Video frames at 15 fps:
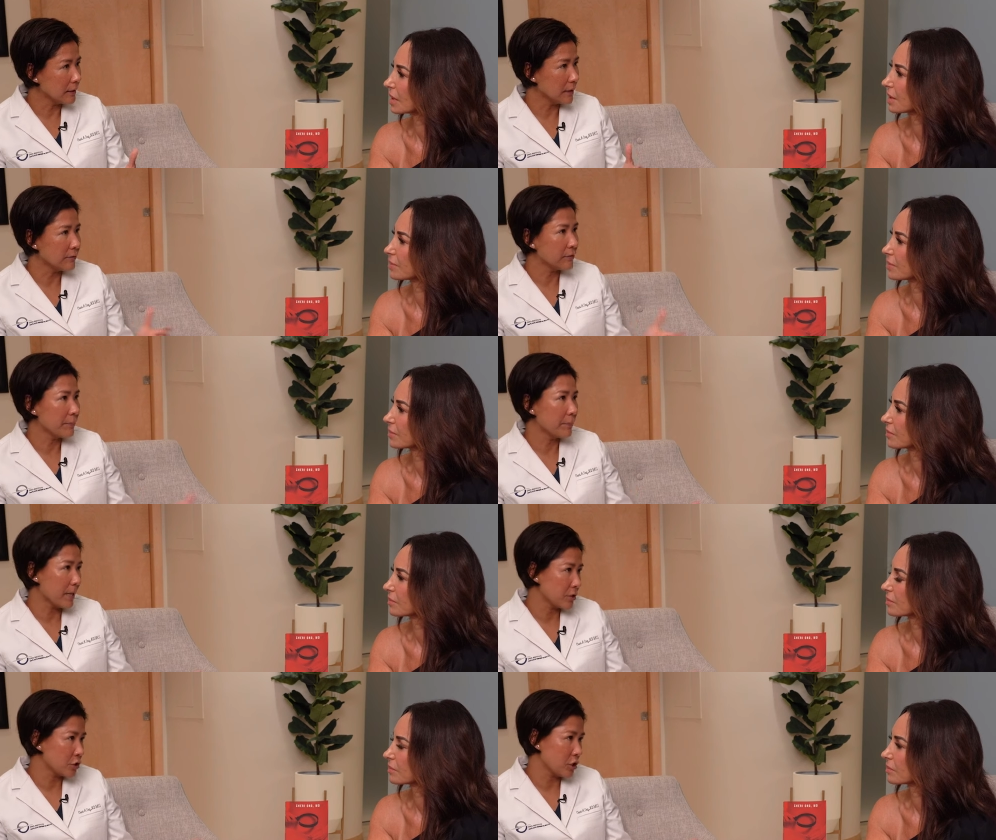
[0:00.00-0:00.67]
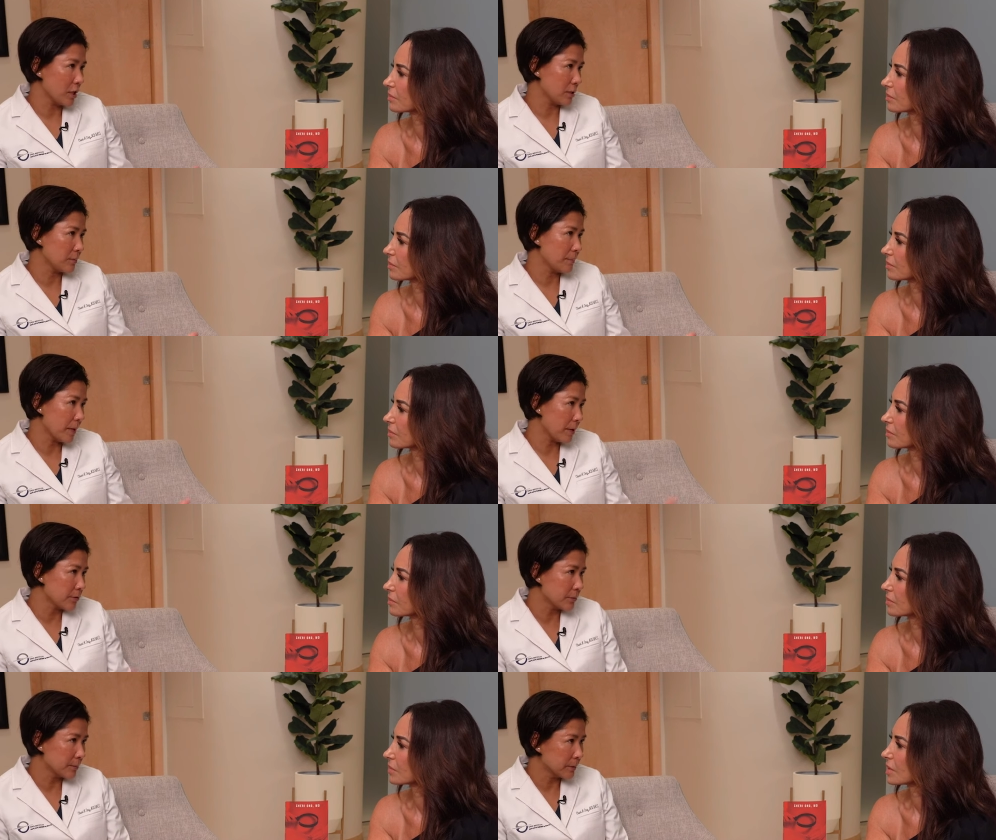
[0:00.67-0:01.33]
Speaker 1: yeah. give the best chance
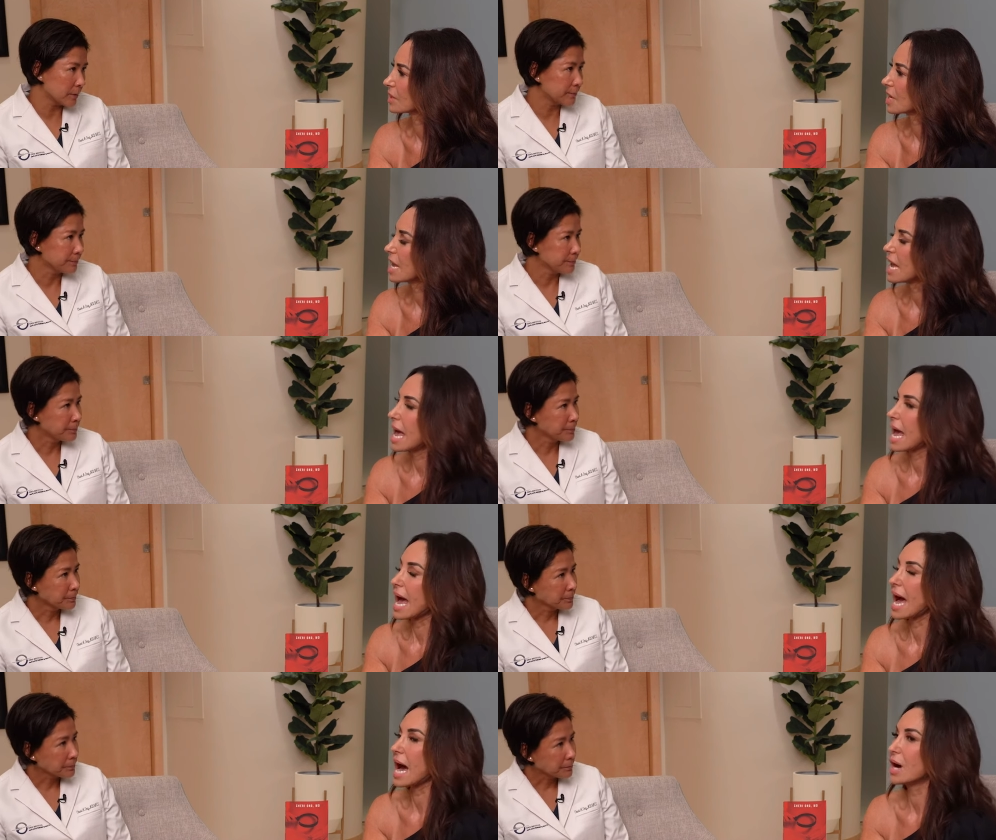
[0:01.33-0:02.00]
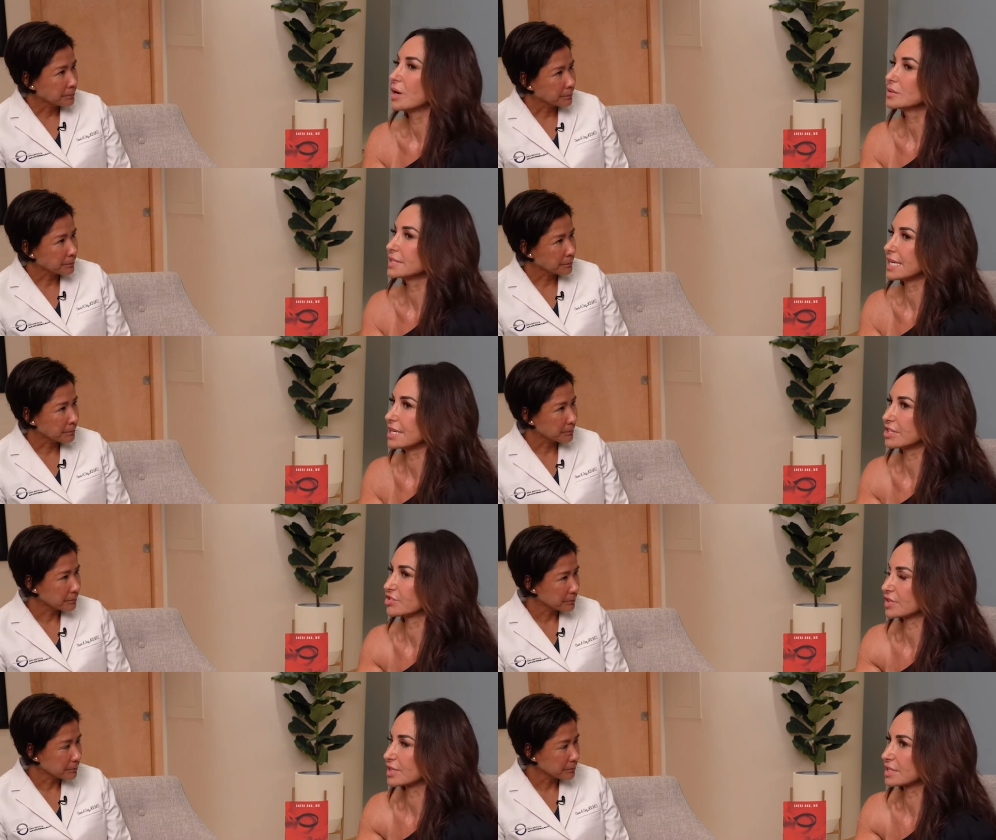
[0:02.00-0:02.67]
possible?
Speaker 2: How
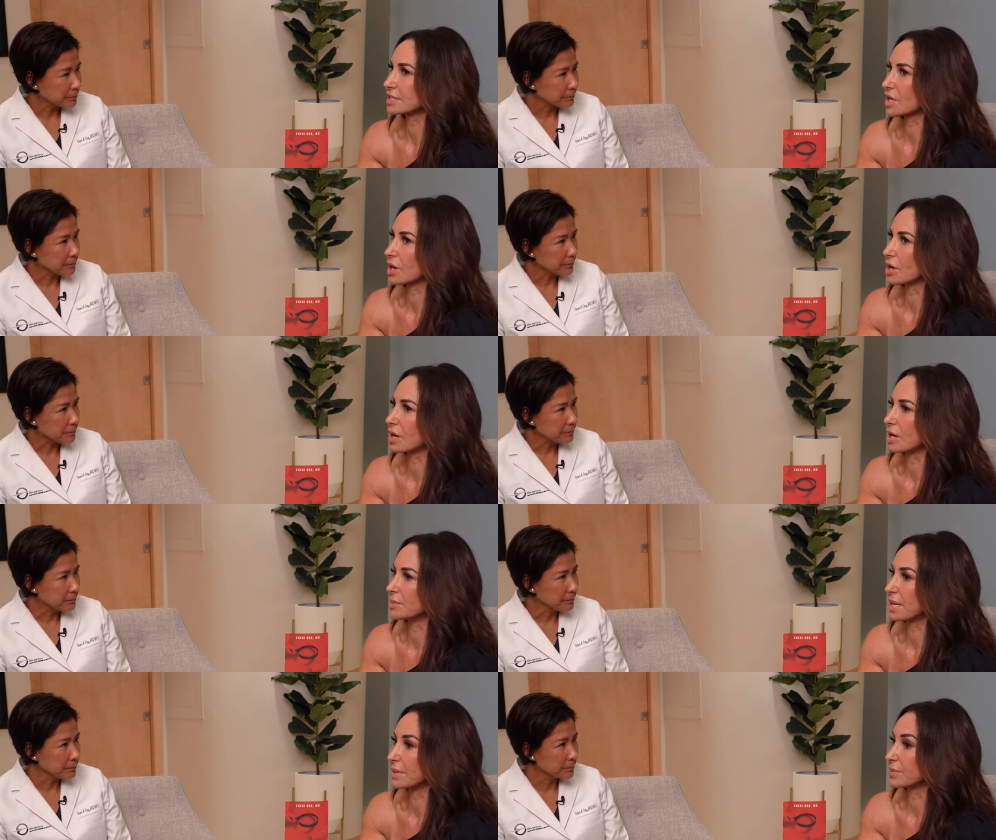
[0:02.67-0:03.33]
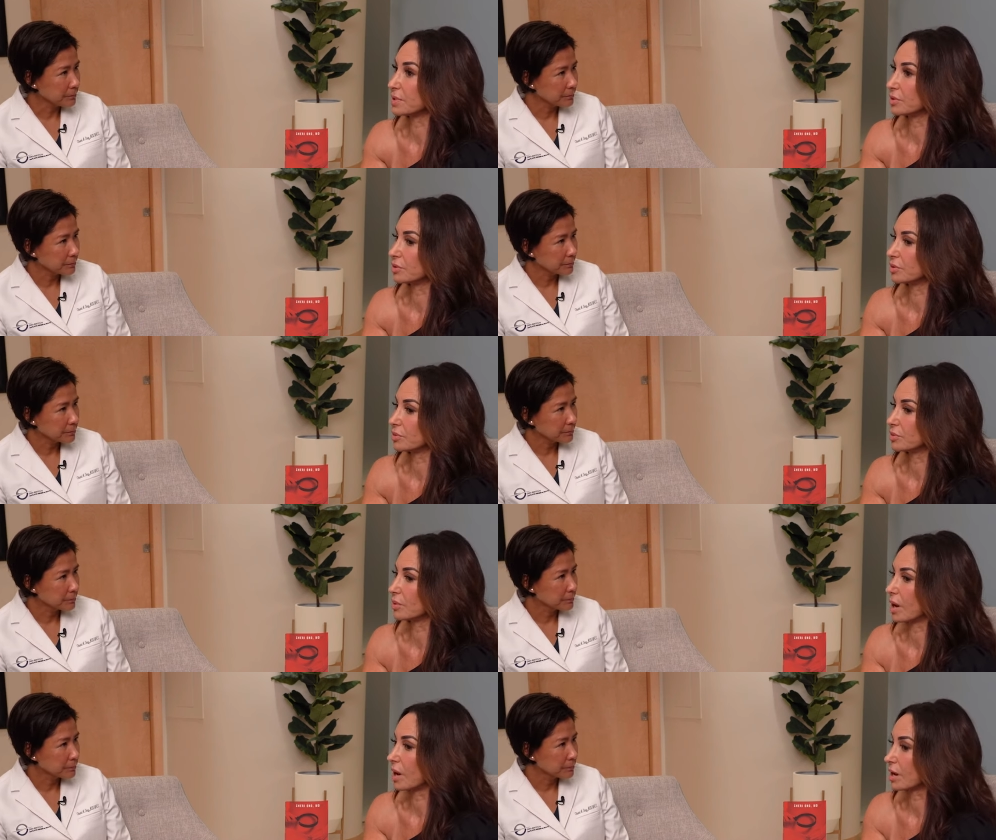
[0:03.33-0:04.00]
dangerous, maybe
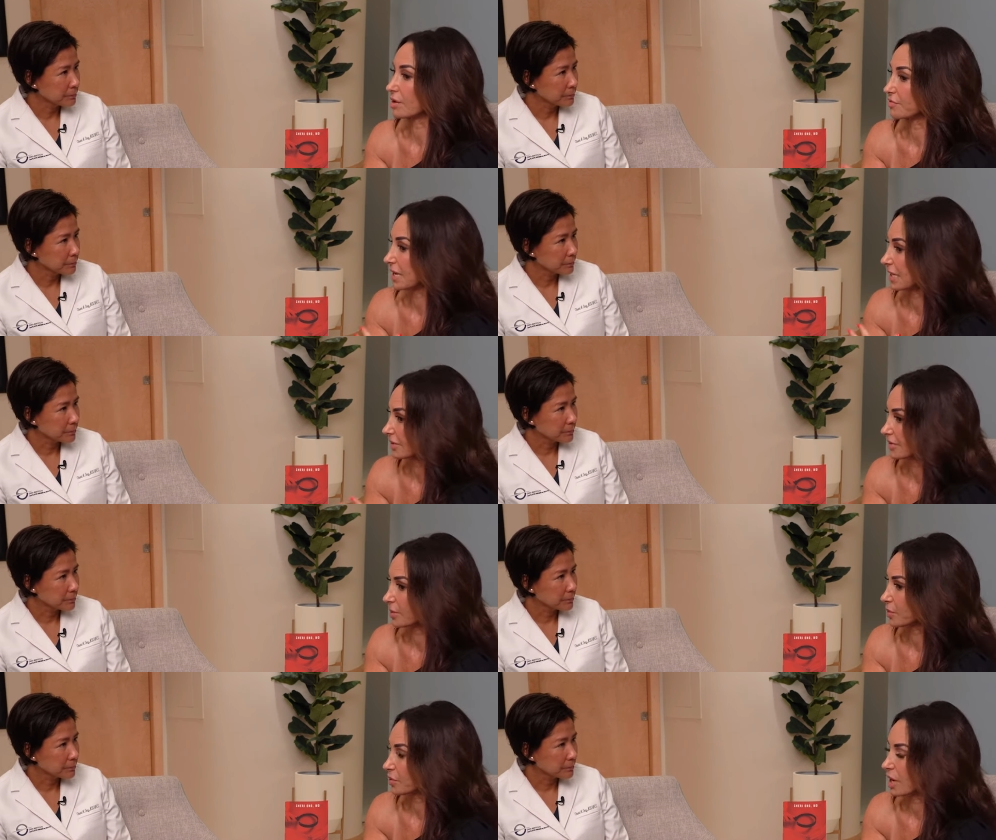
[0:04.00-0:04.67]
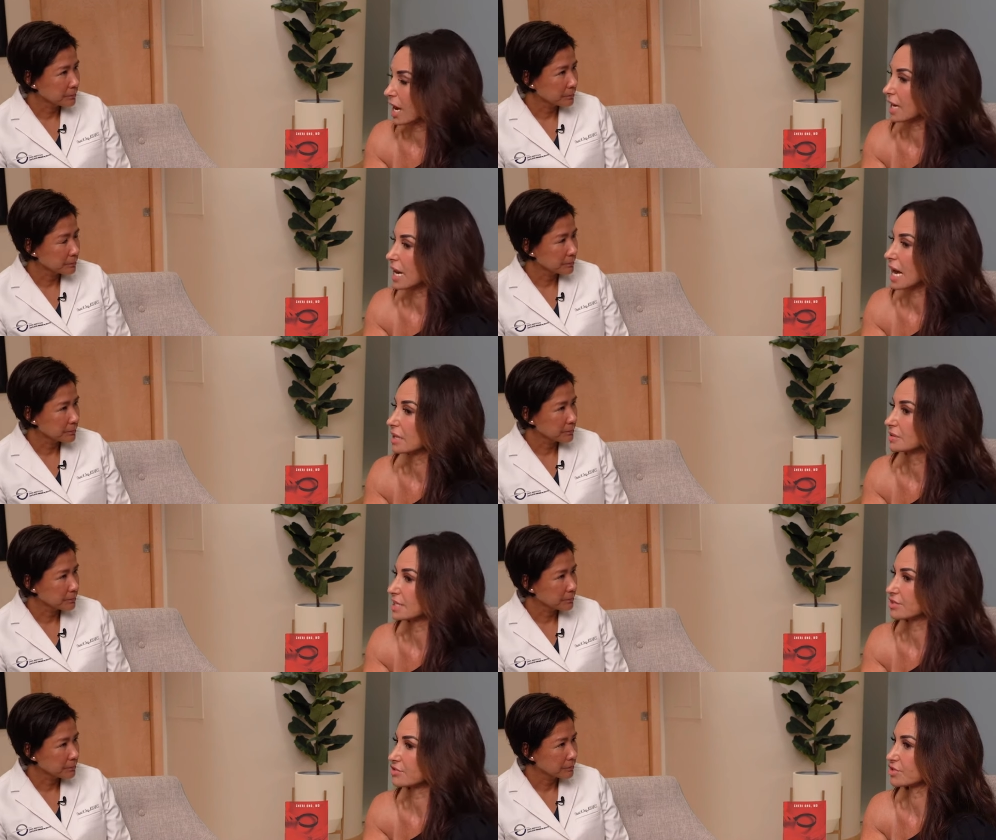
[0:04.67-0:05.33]
you are a fan of them or not, how
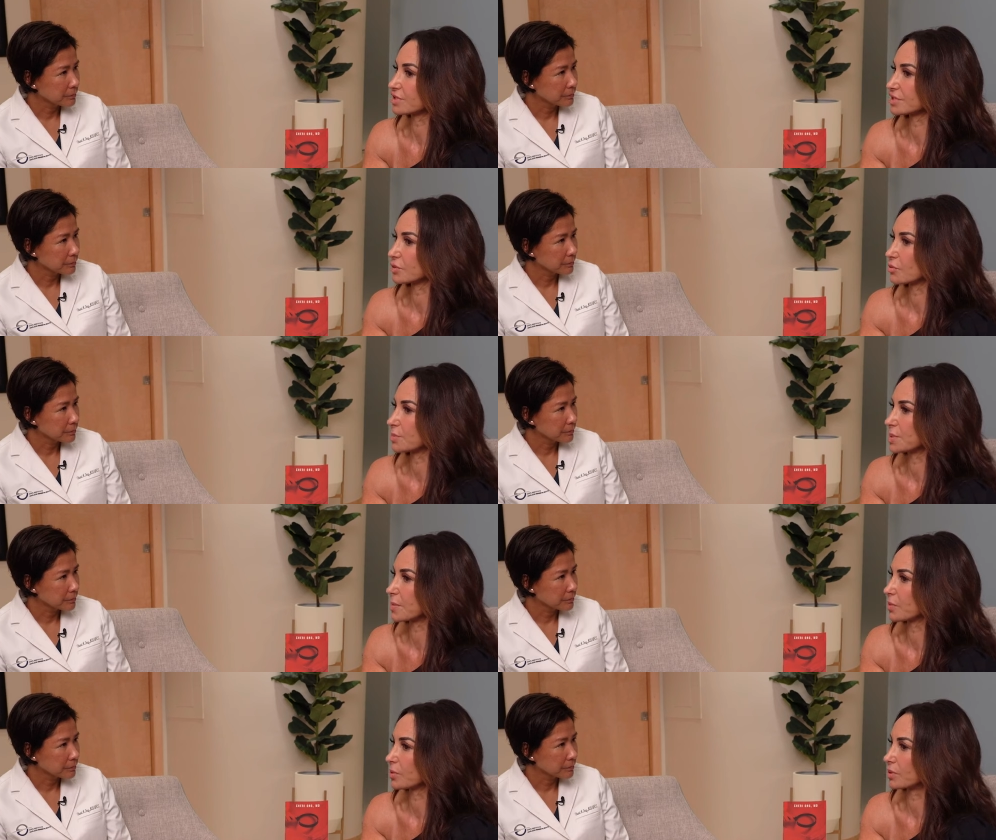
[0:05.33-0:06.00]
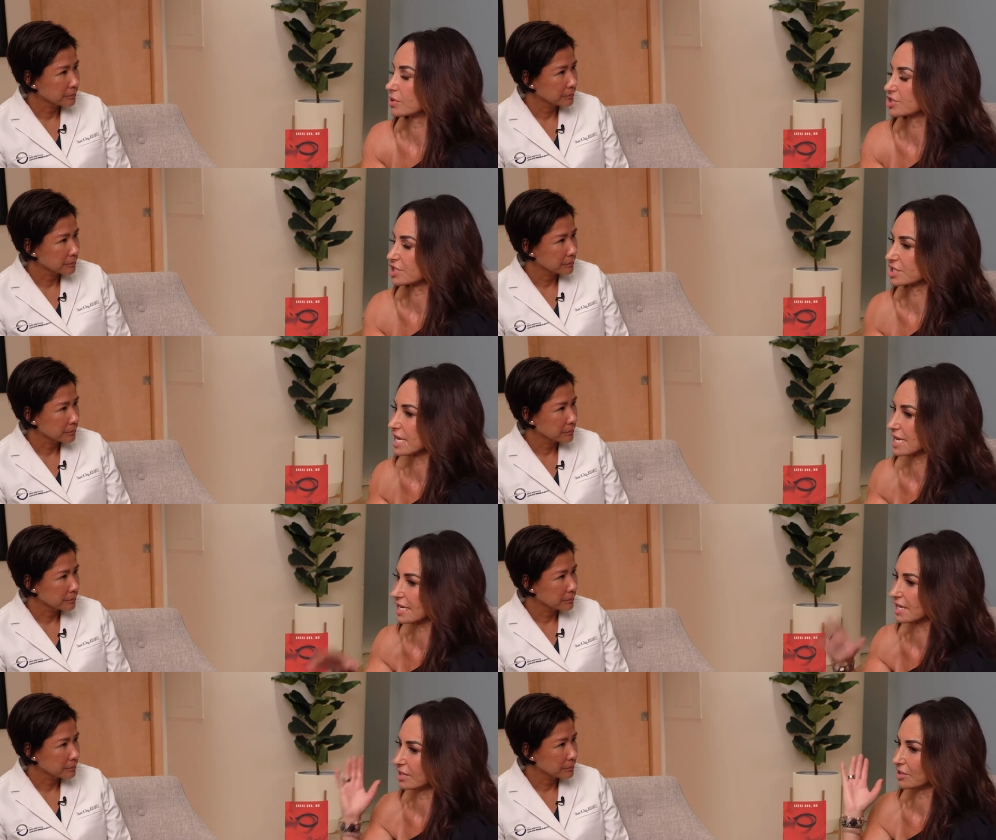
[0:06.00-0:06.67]
dangerous is it when people are just
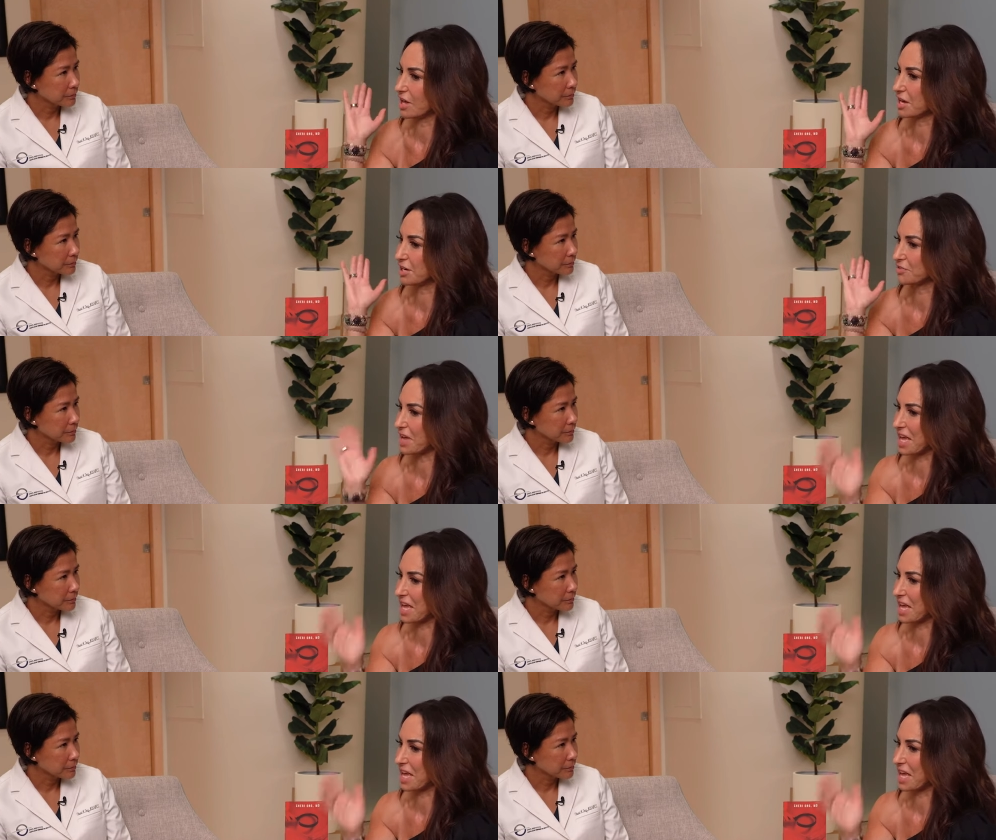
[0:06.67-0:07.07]
taking a lot of